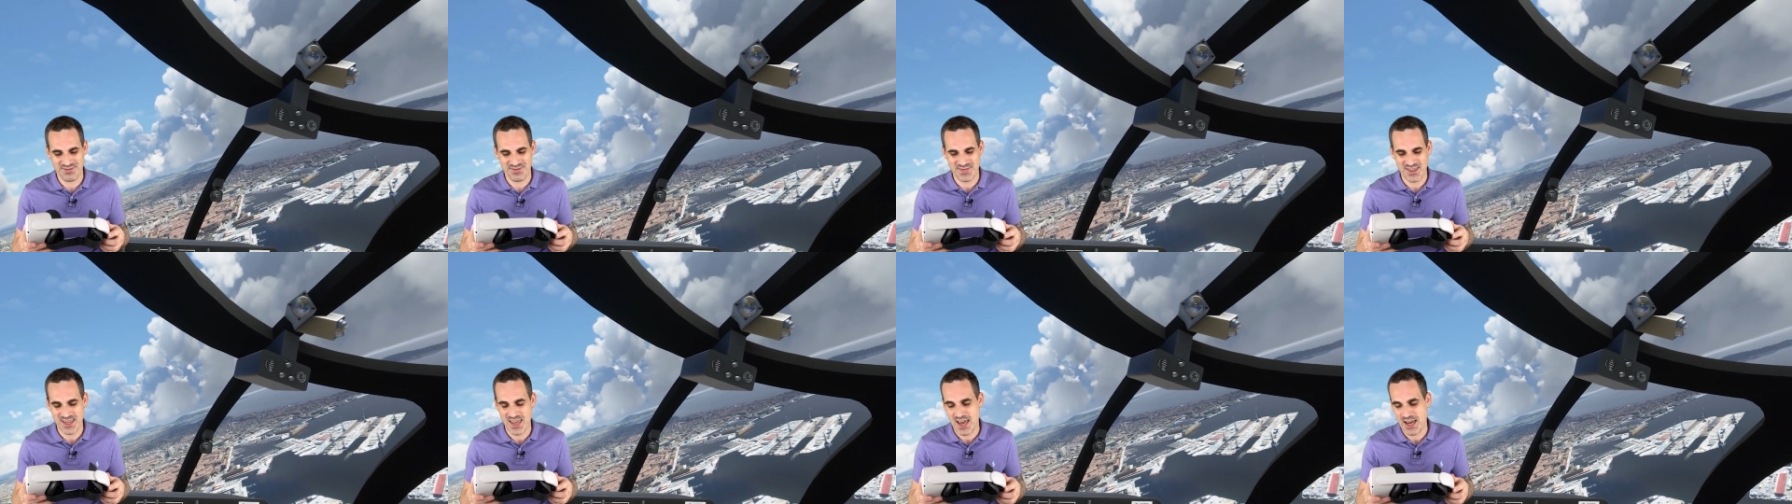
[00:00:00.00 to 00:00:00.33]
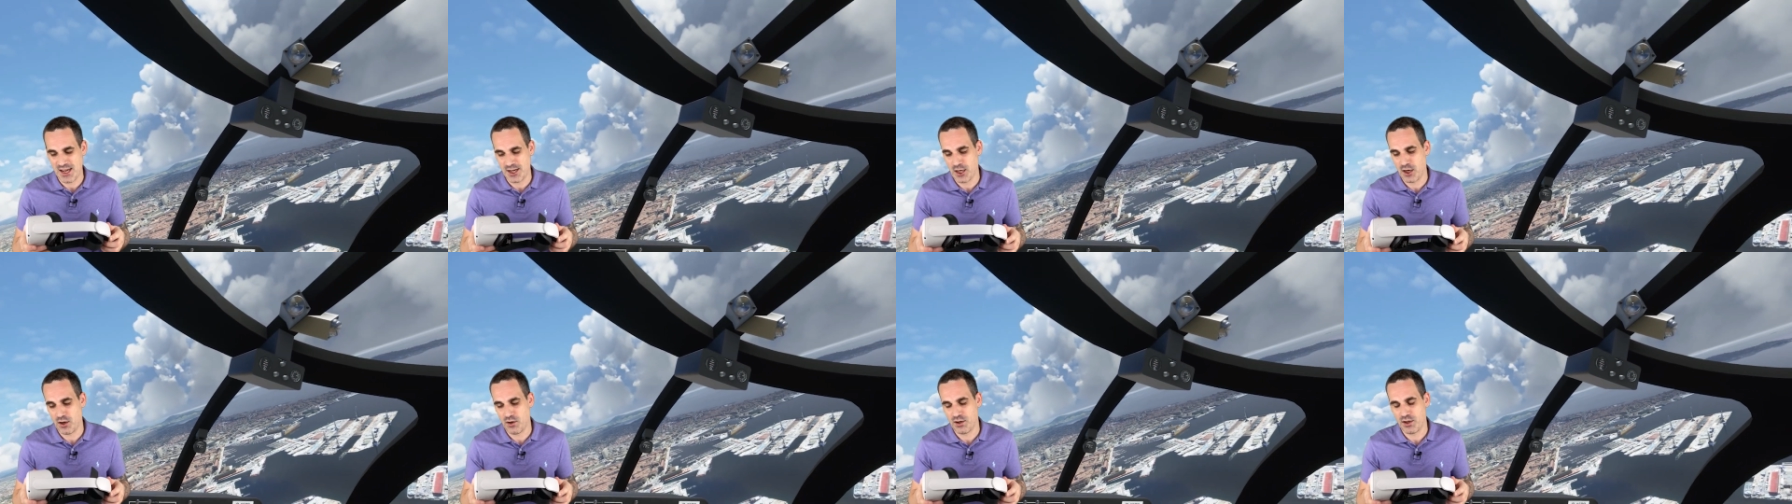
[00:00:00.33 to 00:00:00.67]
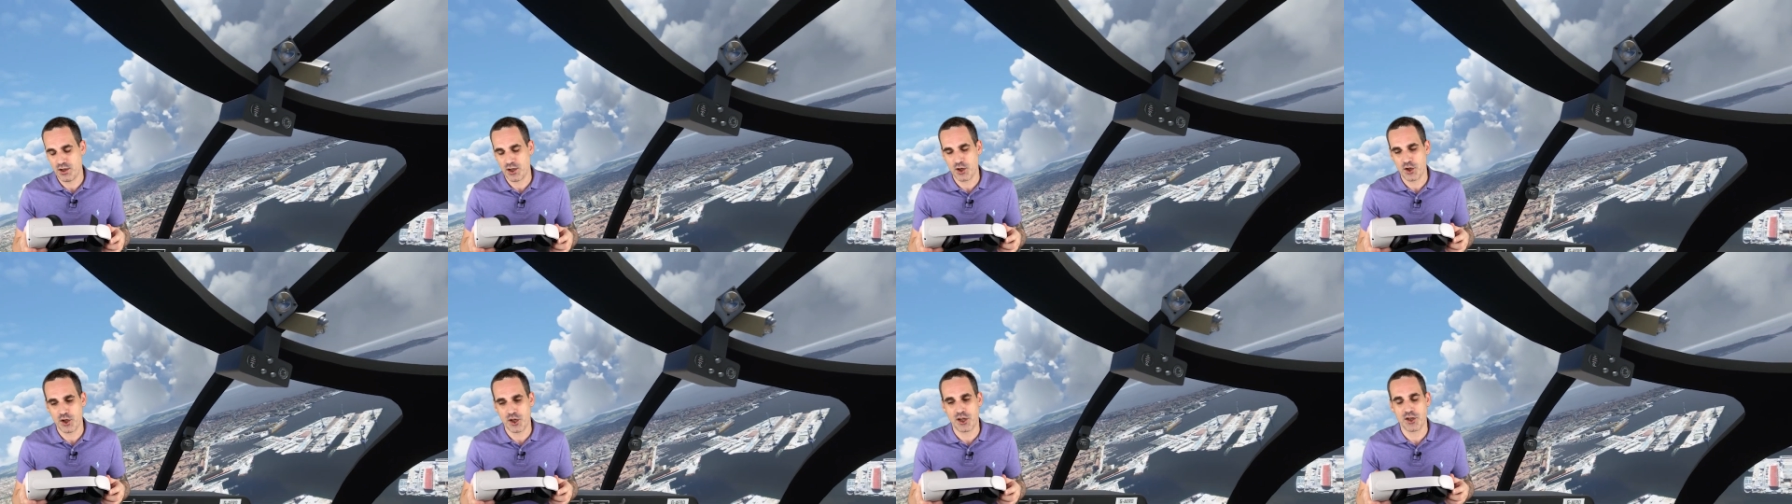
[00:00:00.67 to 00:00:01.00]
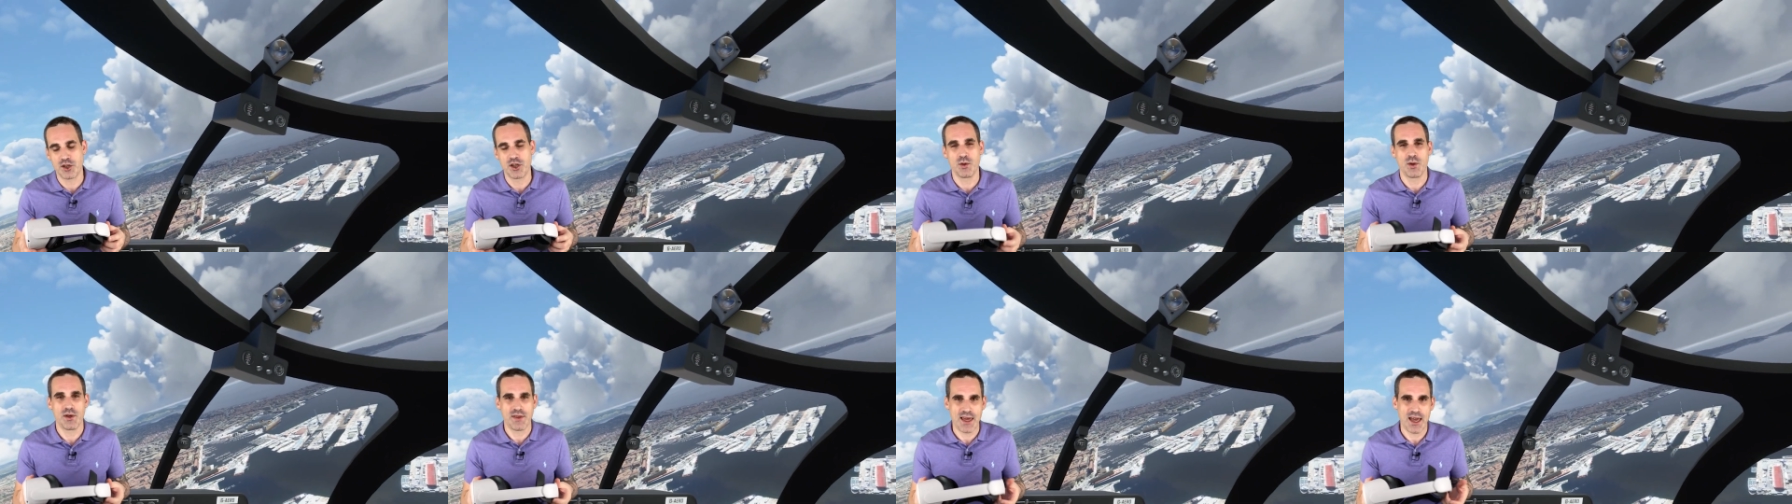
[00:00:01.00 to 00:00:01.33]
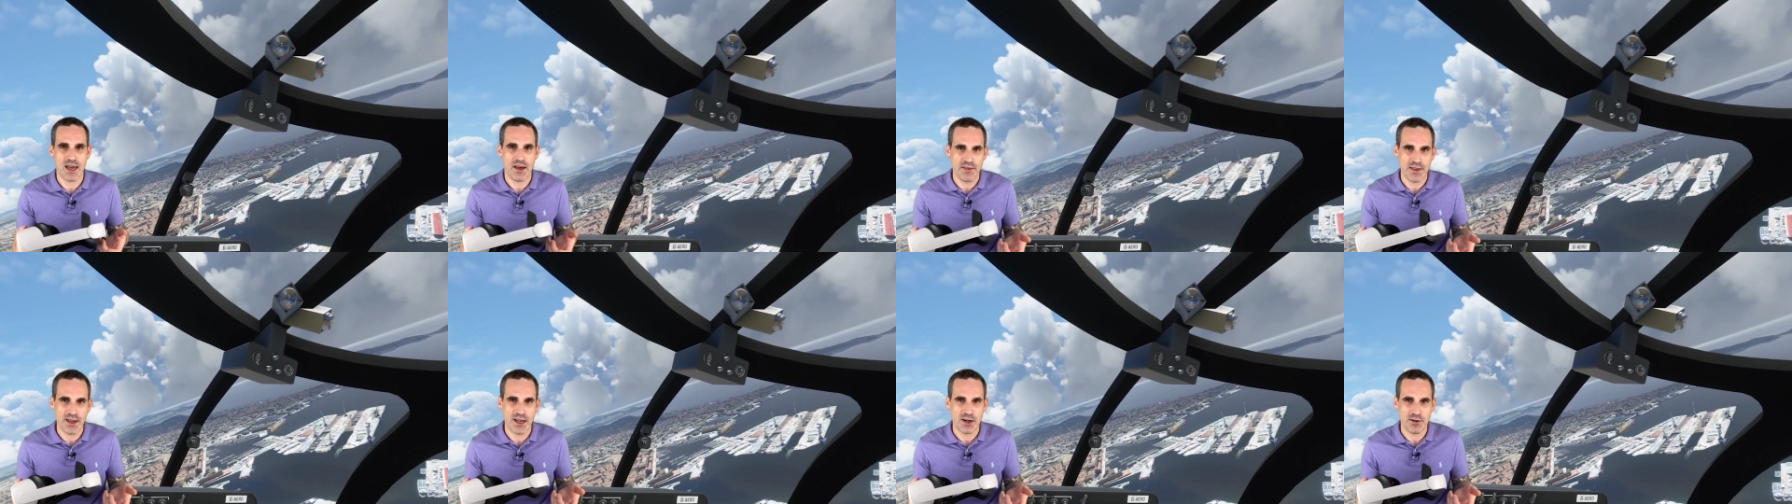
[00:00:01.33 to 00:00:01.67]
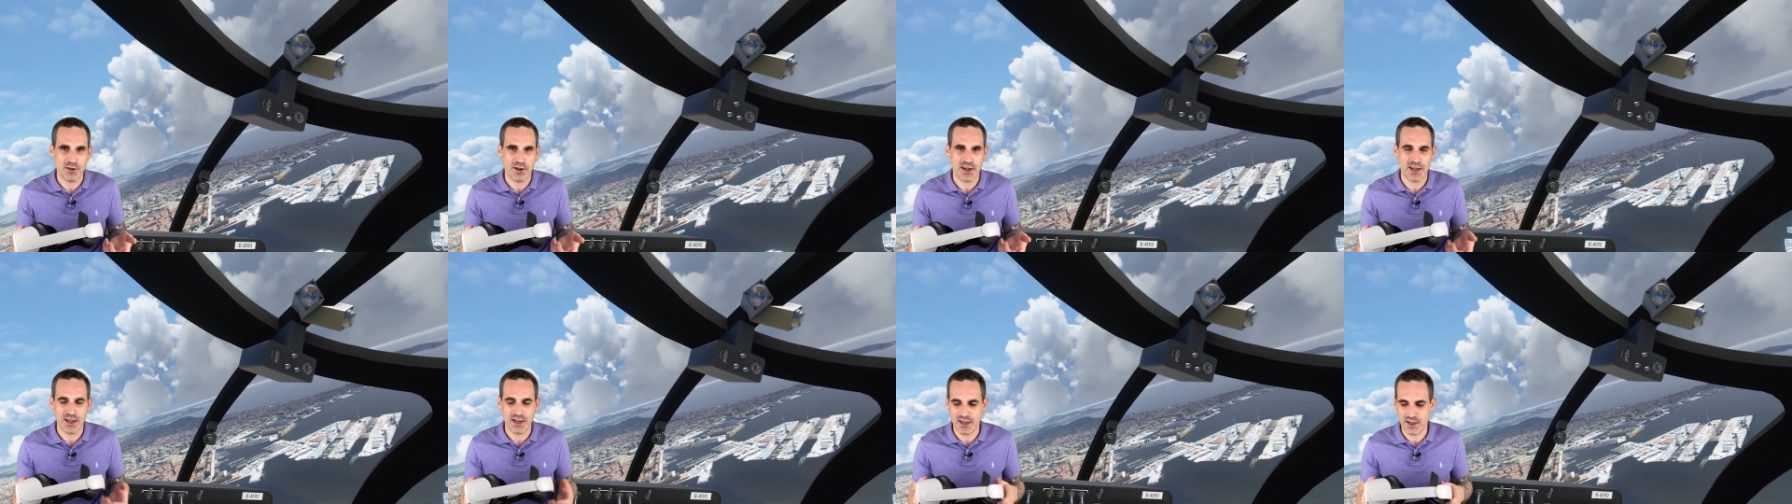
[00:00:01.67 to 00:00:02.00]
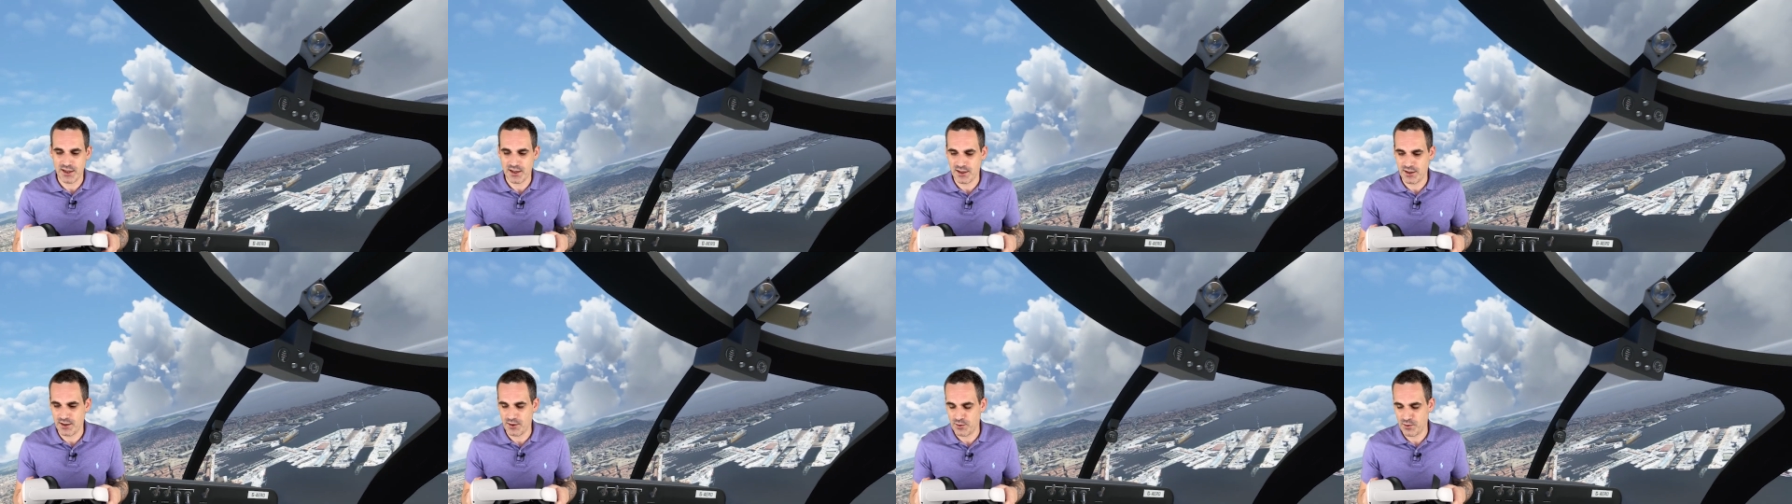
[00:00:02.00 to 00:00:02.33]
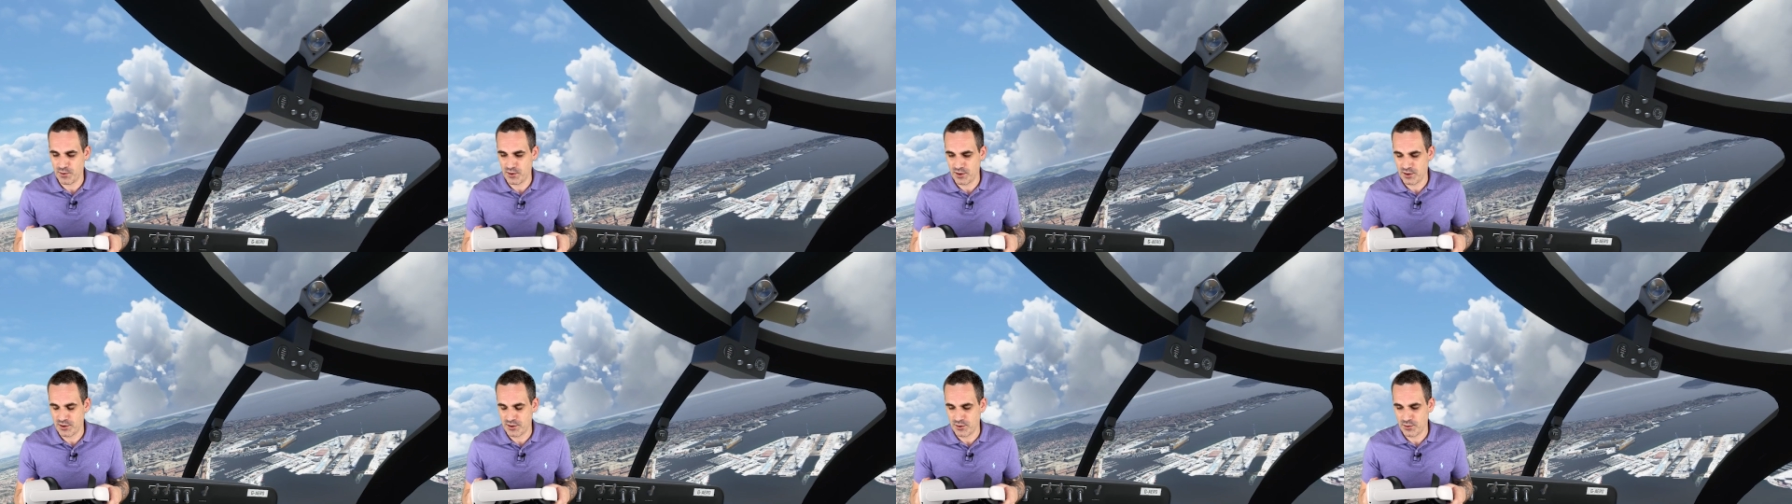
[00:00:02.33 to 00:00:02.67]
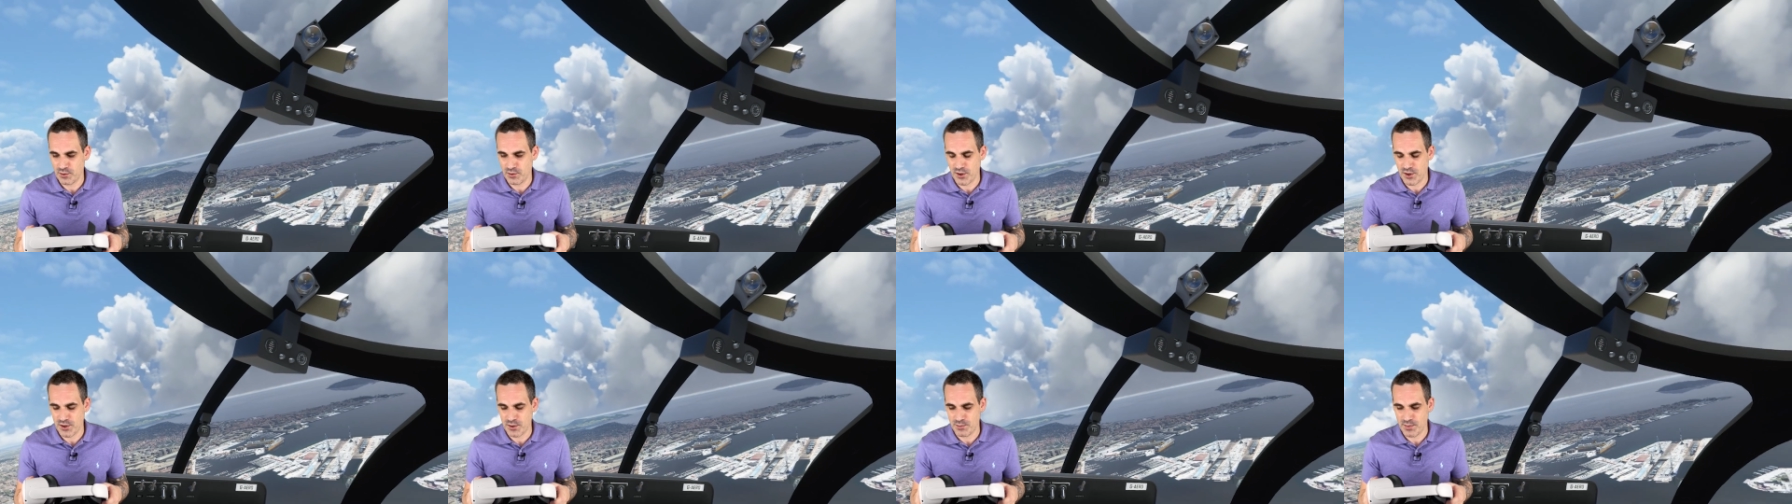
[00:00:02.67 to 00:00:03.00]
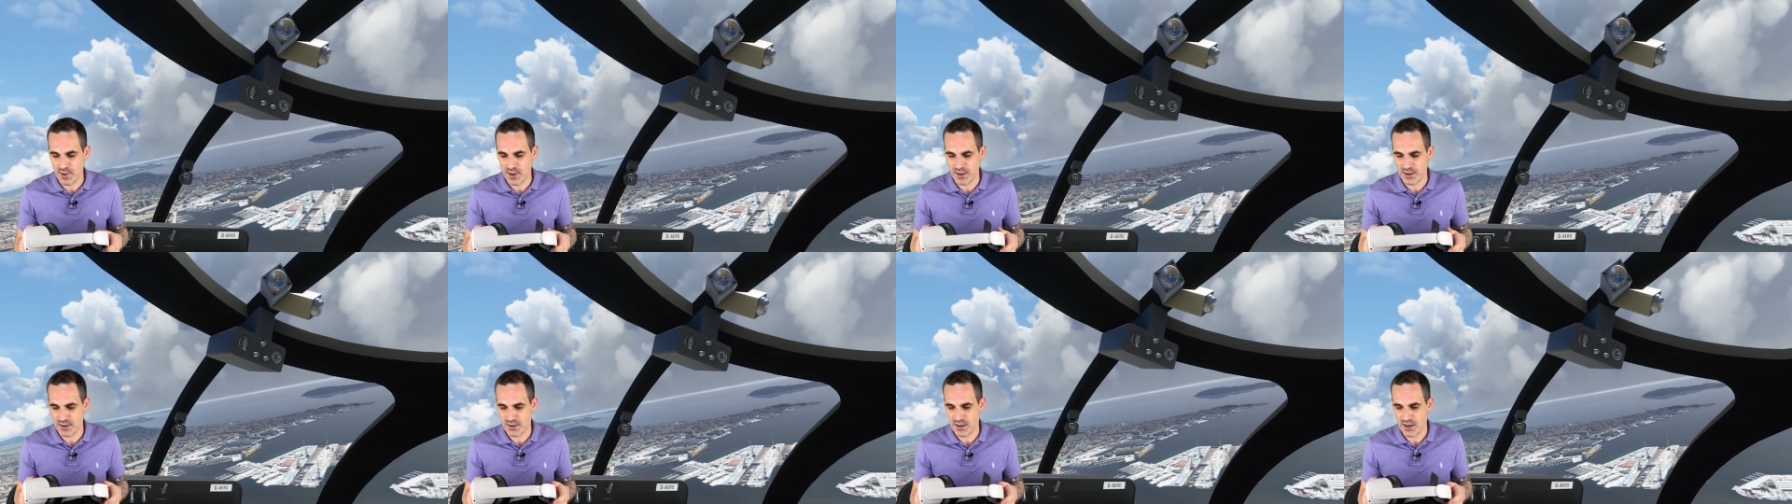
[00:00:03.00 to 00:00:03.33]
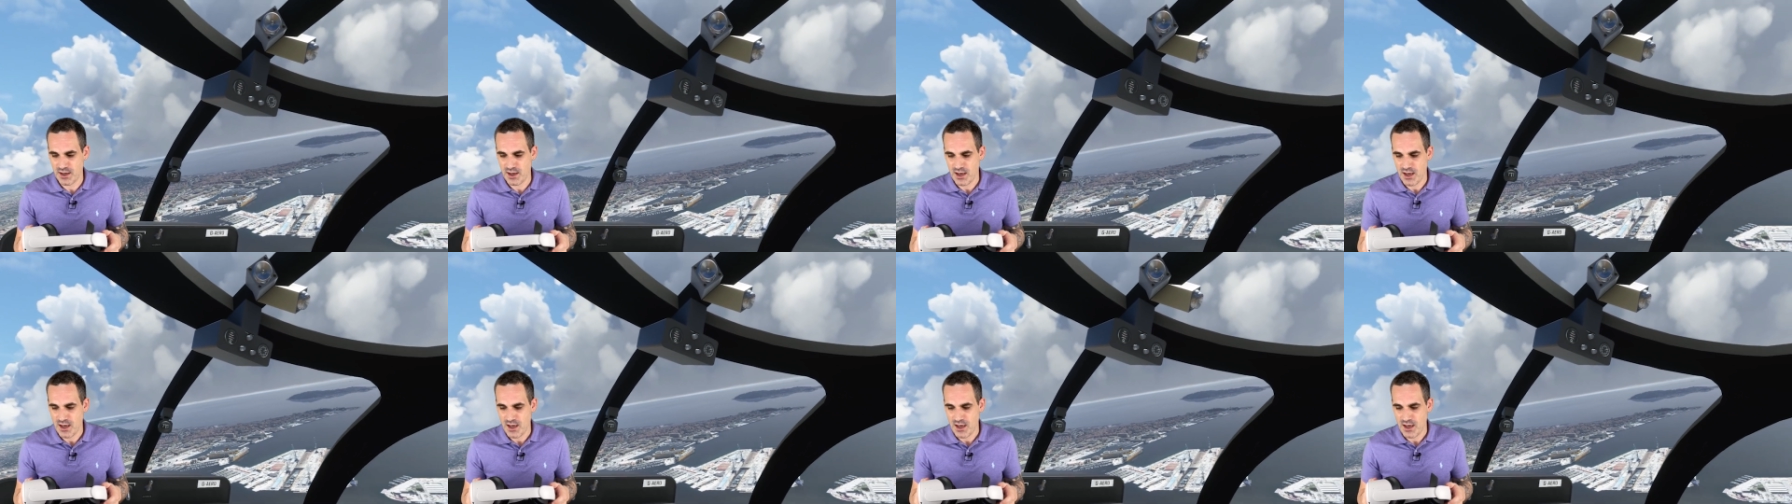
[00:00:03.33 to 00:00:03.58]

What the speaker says: yeah, no, you could do without that, right? All those bugs.